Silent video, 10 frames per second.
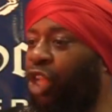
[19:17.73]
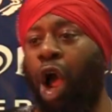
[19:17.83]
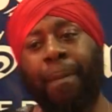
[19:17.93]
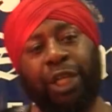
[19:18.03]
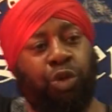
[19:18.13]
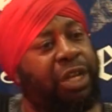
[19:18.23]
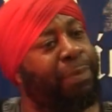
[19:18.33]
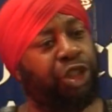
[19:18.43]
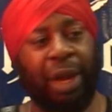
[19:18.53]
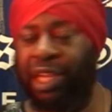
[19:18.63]
Talking about you
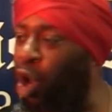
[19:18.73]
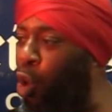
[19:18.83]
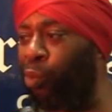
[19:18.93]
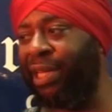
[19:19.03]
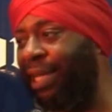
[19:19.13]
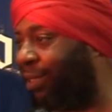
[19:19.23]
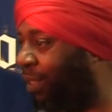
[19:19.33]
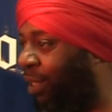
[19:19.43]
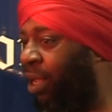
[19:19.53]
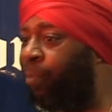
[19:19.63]
demonstrating your own
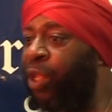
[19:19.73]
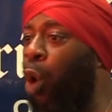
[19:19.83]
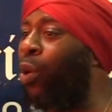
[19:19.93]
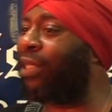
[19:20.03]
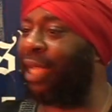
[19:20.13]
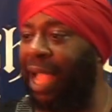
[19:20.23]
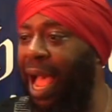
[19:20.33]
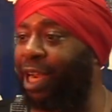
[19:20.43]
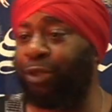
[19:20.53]
destiny. And what is a god?